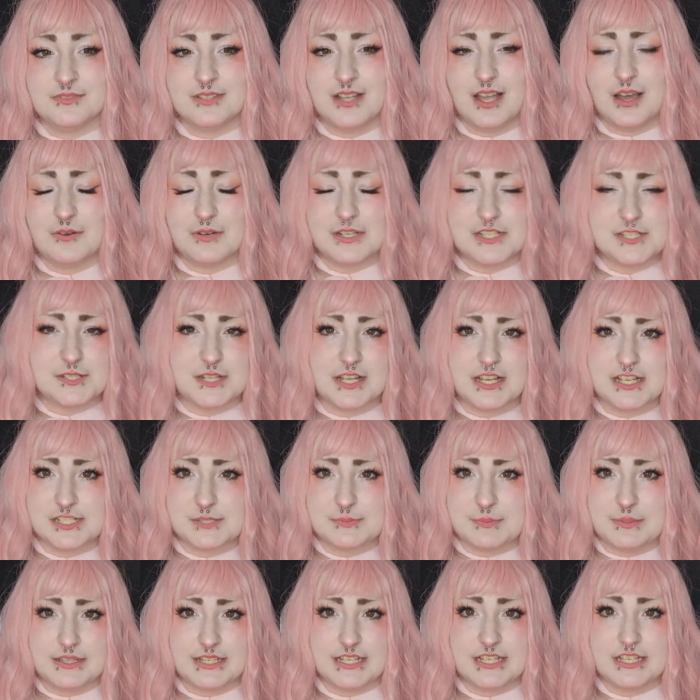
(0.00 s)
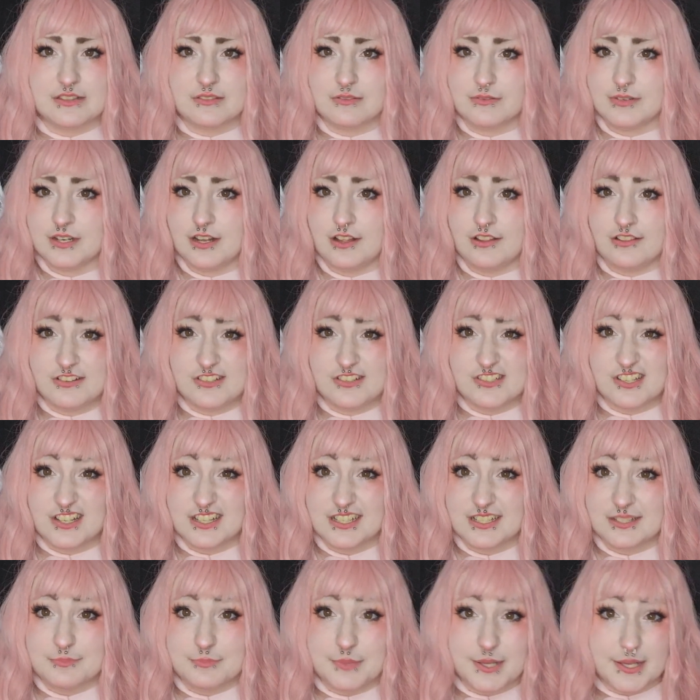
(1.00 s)
I want to say I spent like $3 on
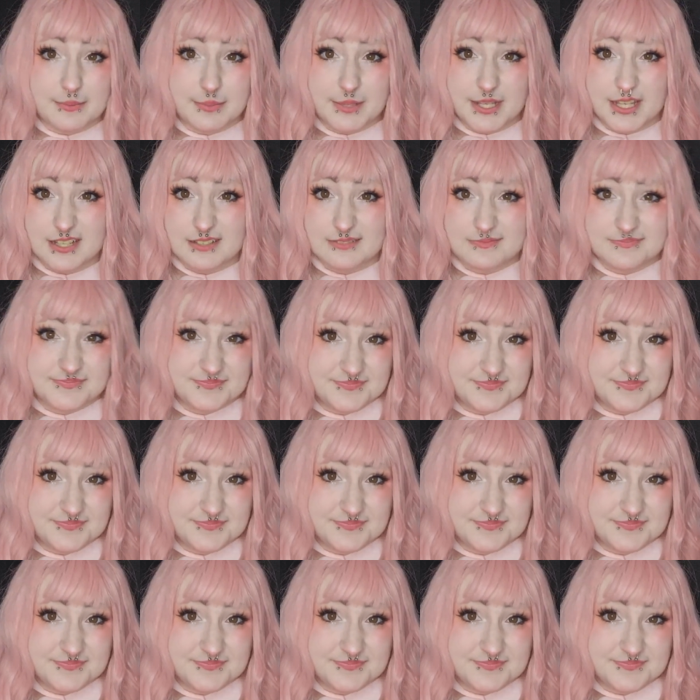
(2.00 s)
it maybe.